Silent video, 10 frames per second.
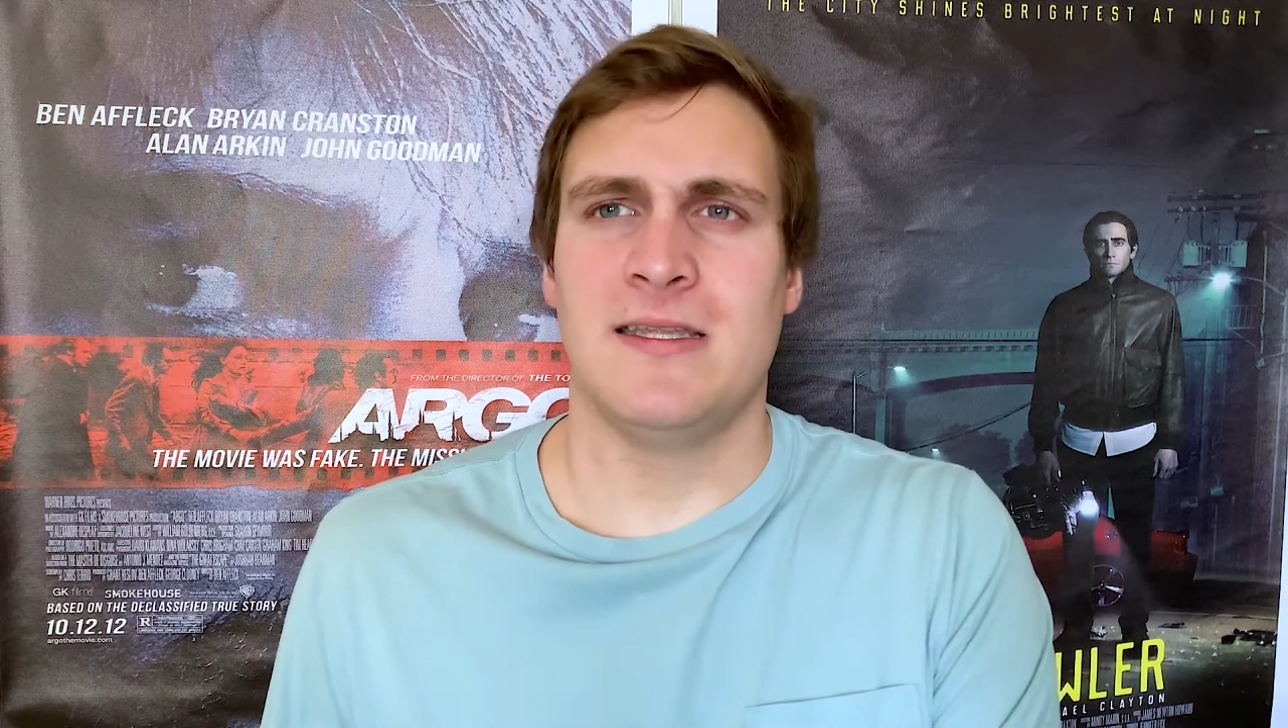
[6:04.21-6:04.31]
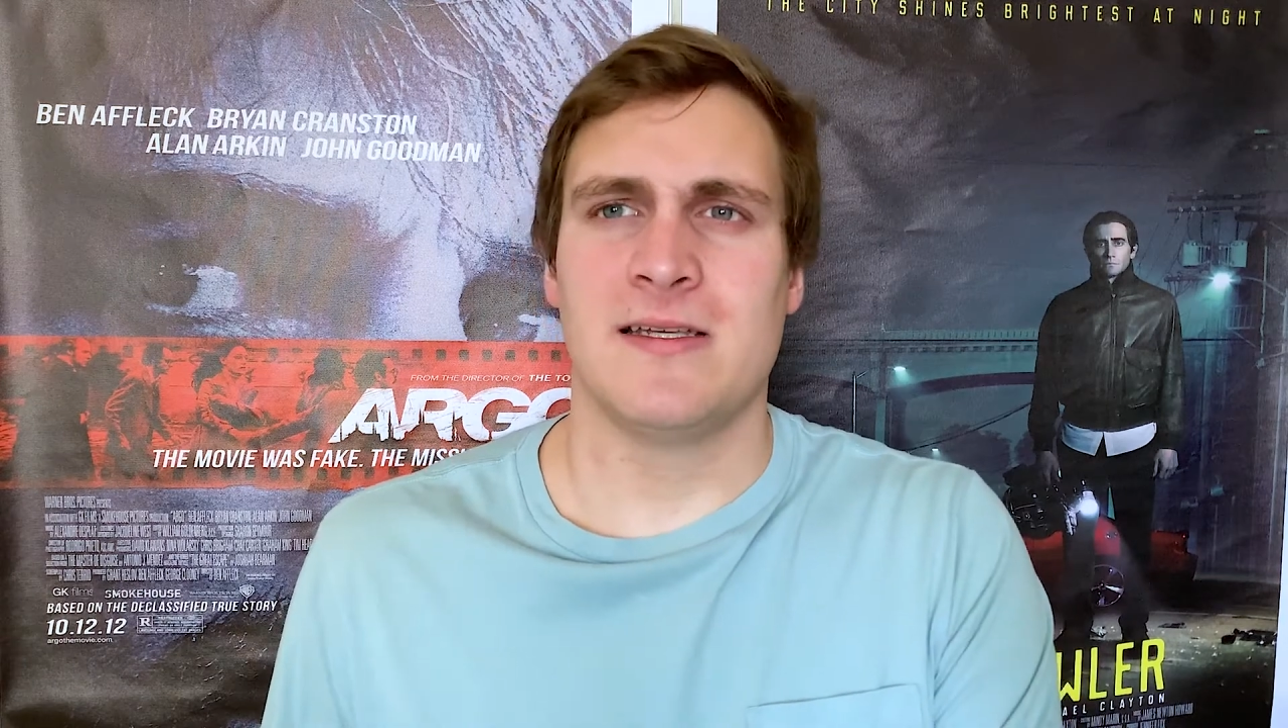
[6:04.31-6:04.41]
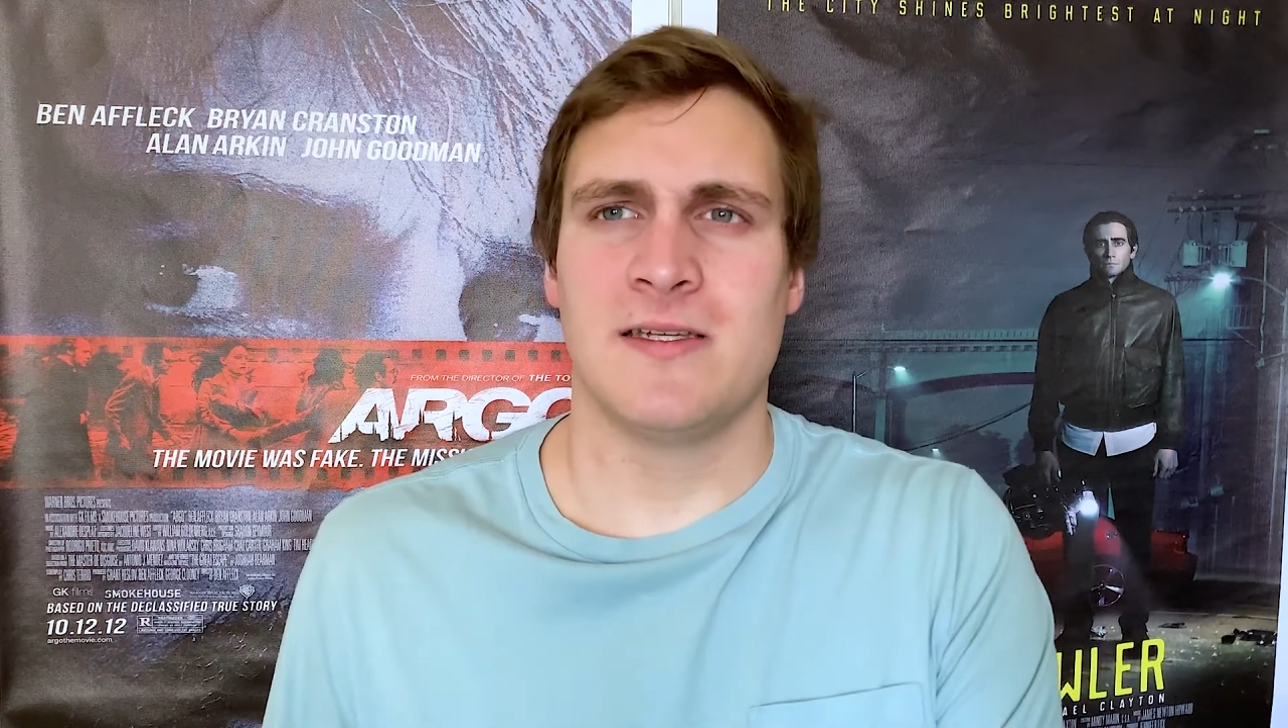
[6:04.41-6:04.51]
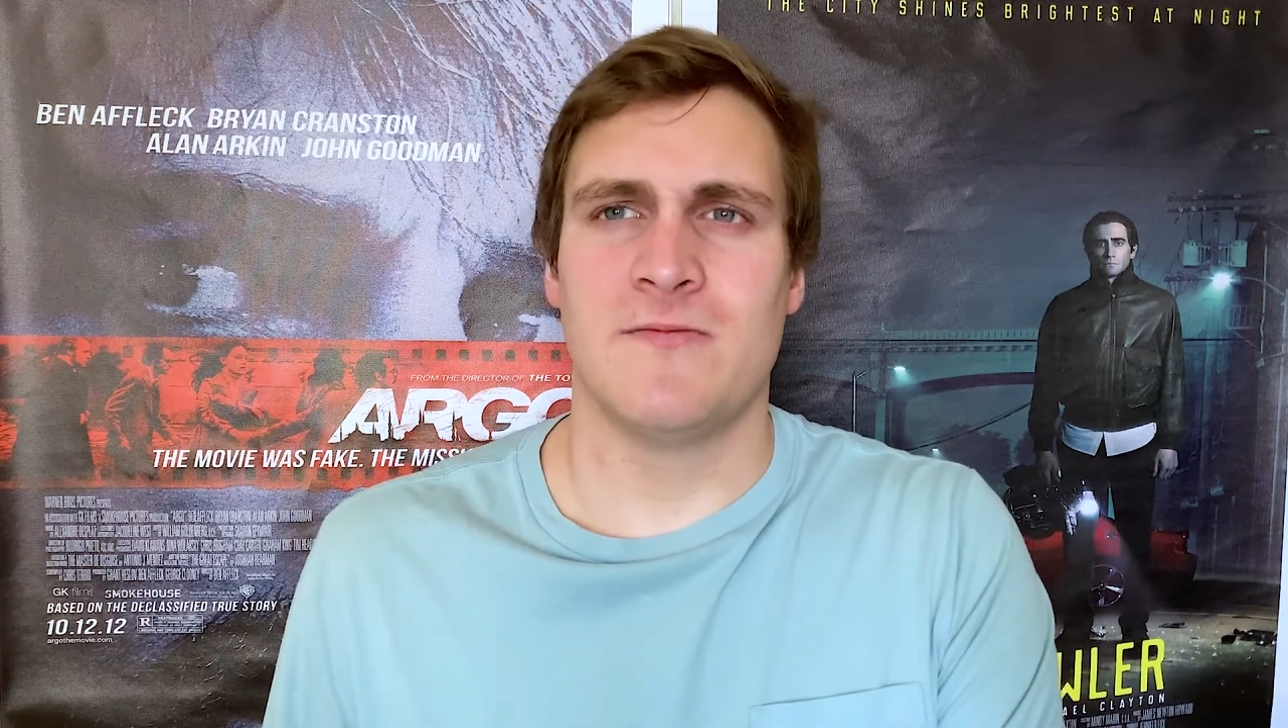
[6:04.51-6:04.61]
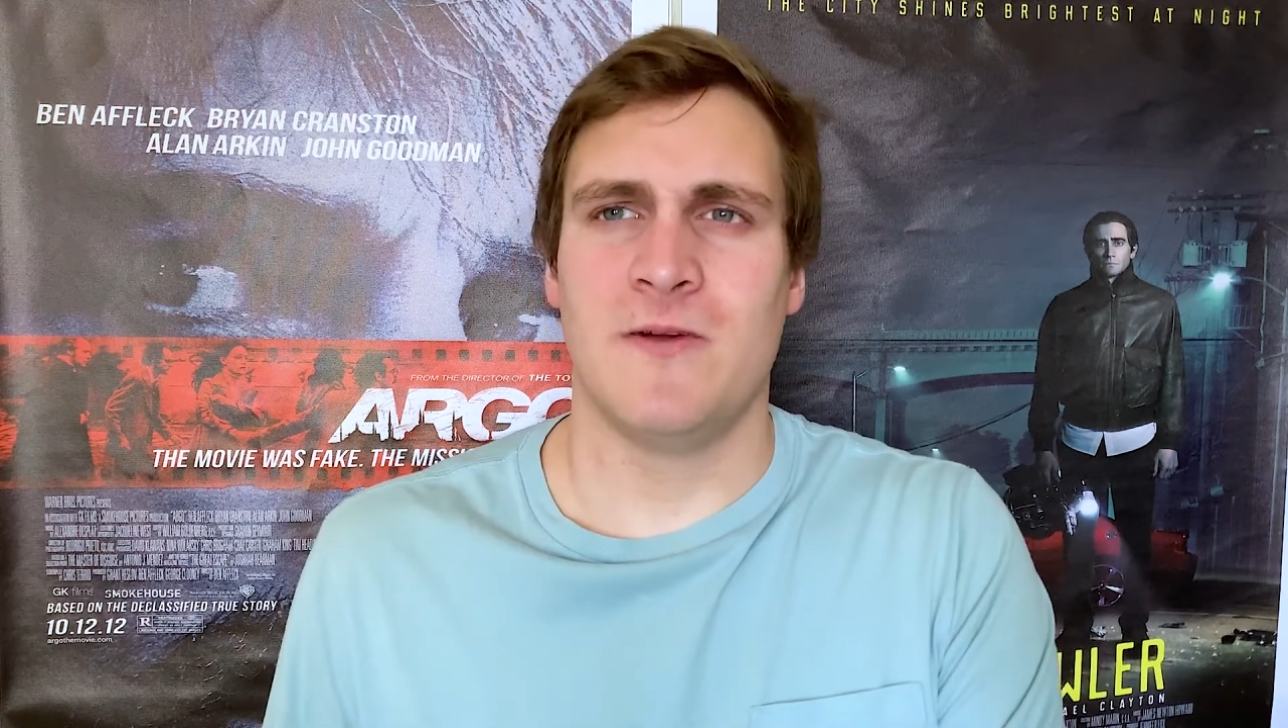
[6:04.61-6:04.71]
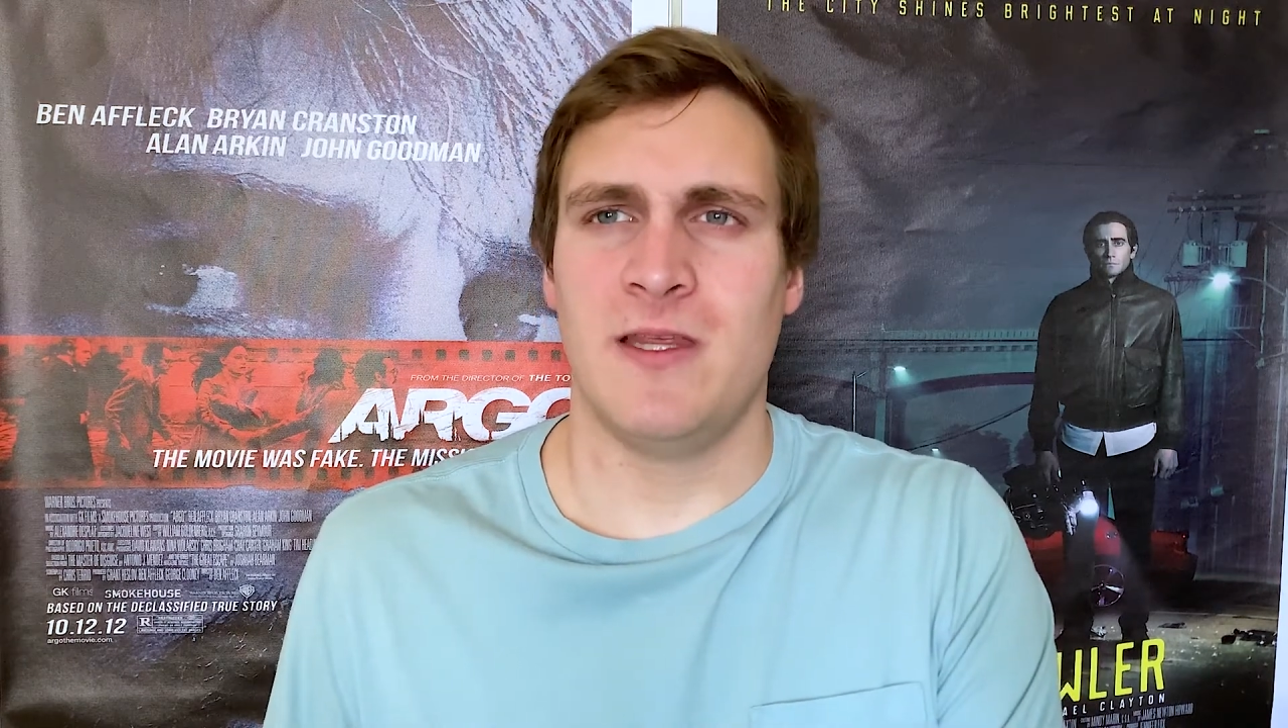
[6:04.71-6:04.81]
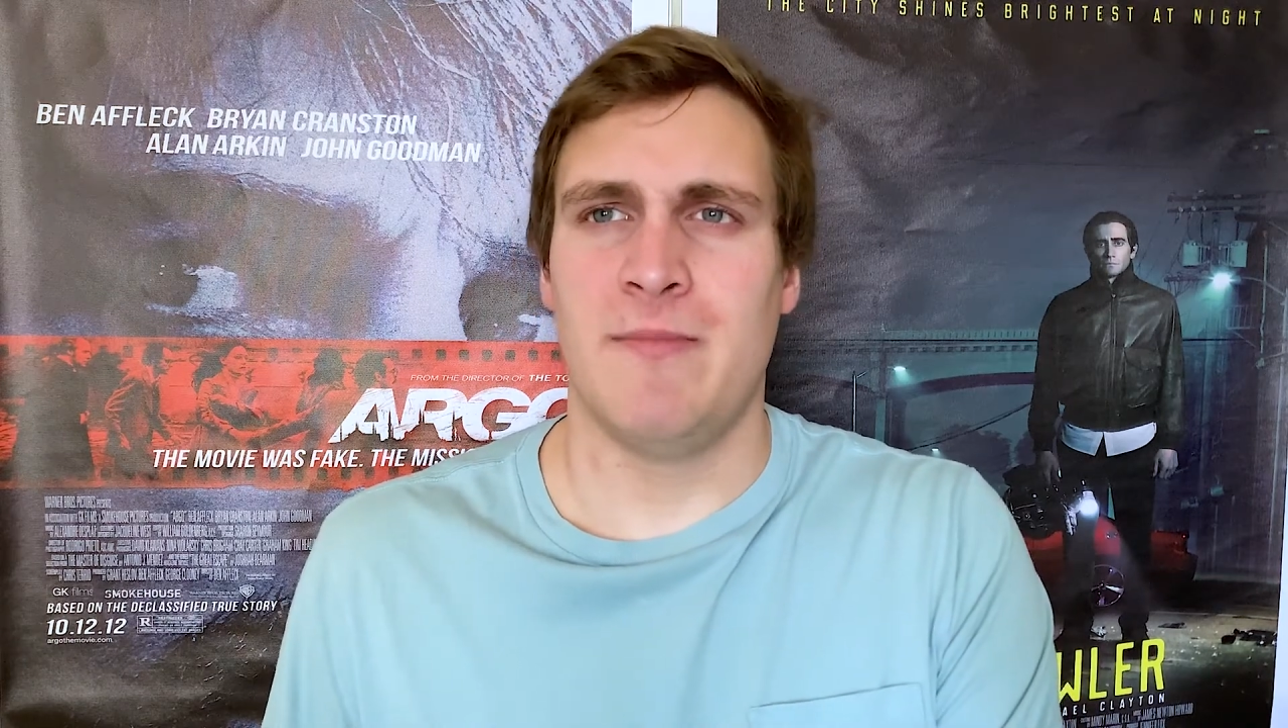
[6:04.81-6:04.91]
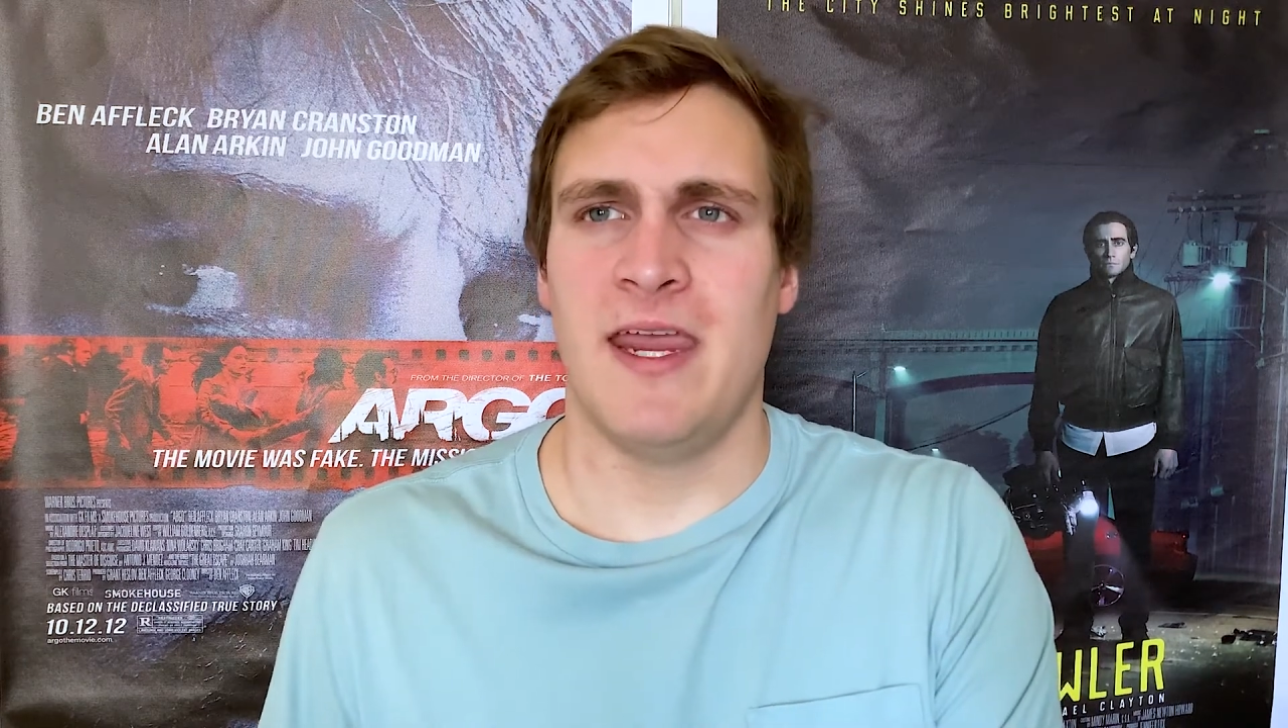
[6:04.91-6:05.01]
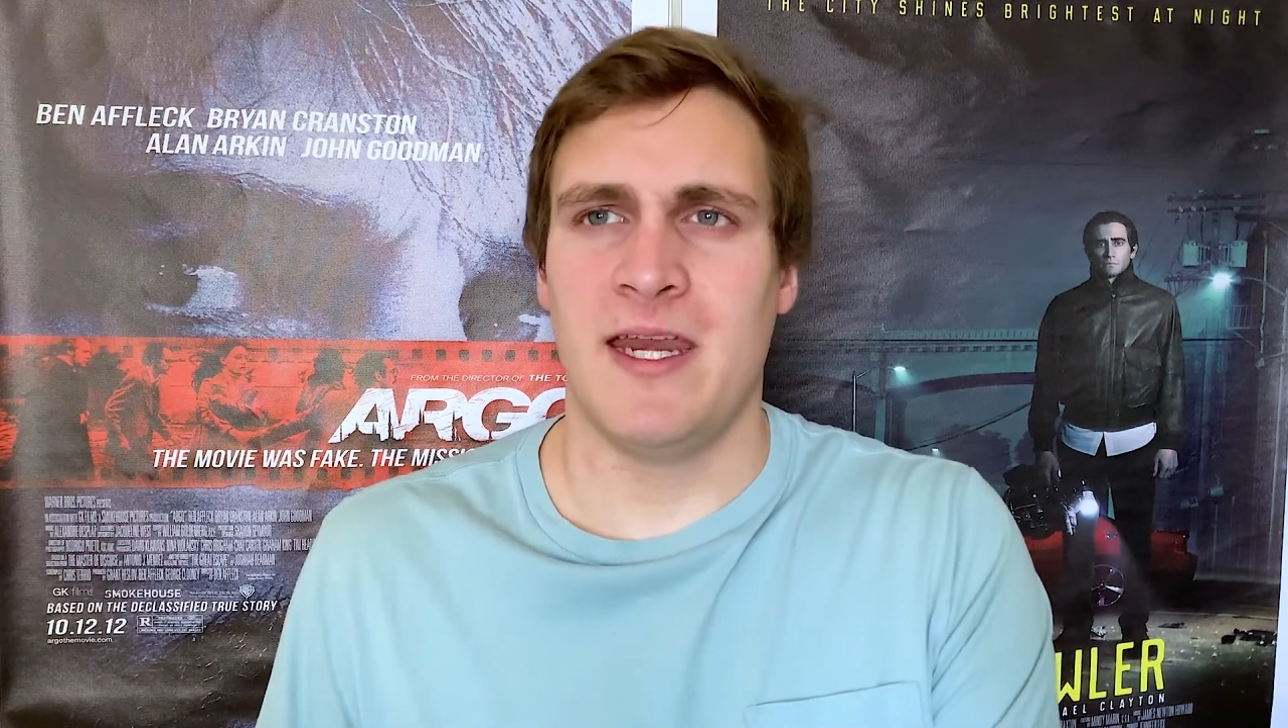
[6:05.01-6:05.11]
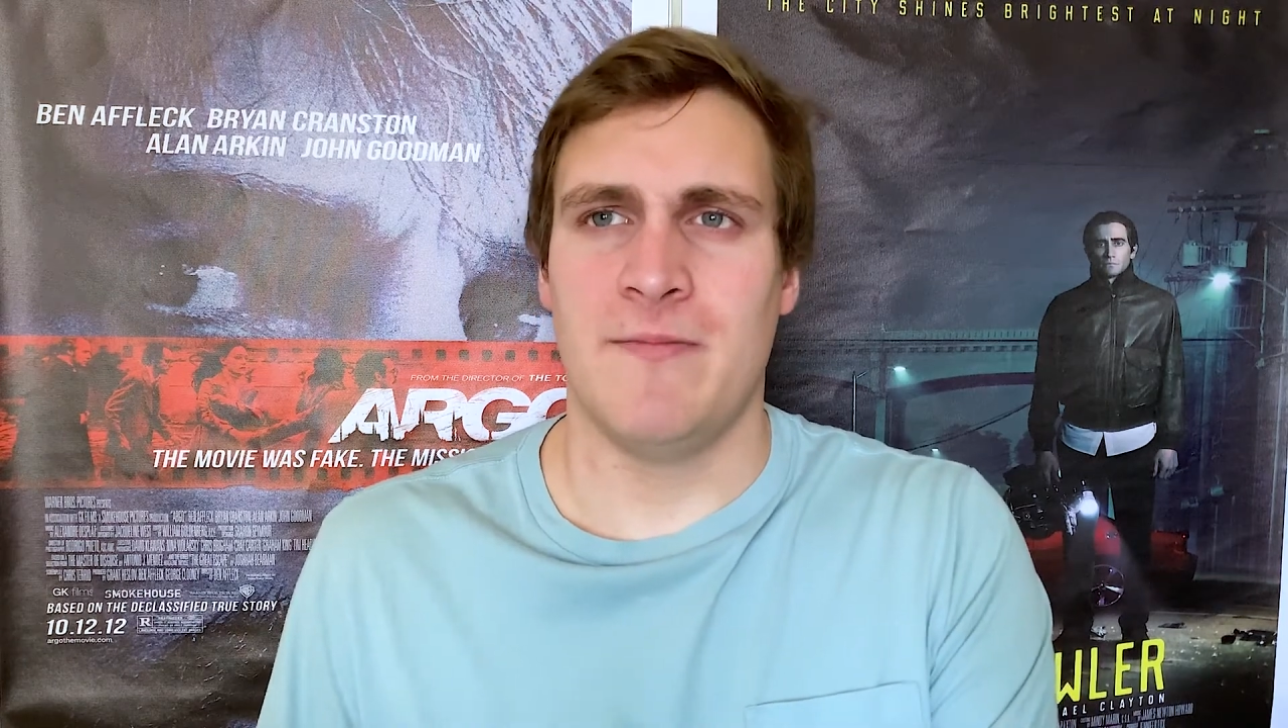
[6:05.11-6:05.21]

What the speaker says: doesn't really make an